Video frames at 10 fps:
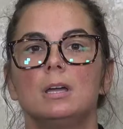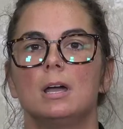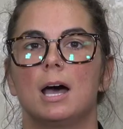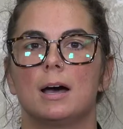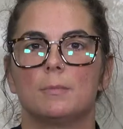
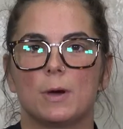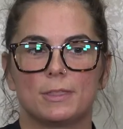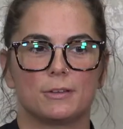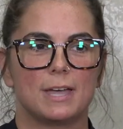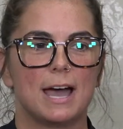
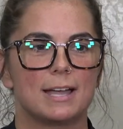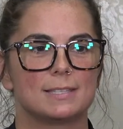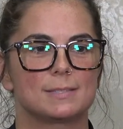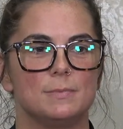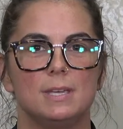whether
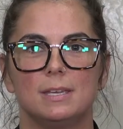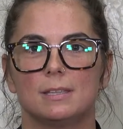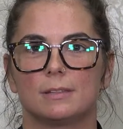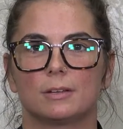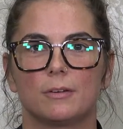that's me
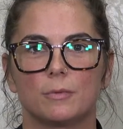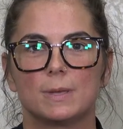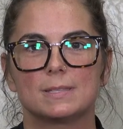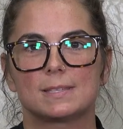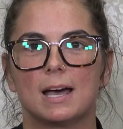on the
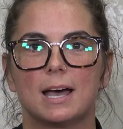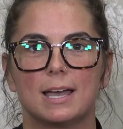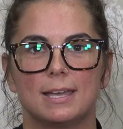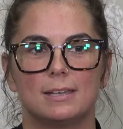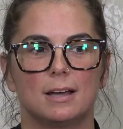government
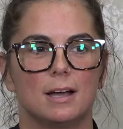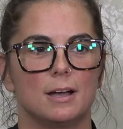side.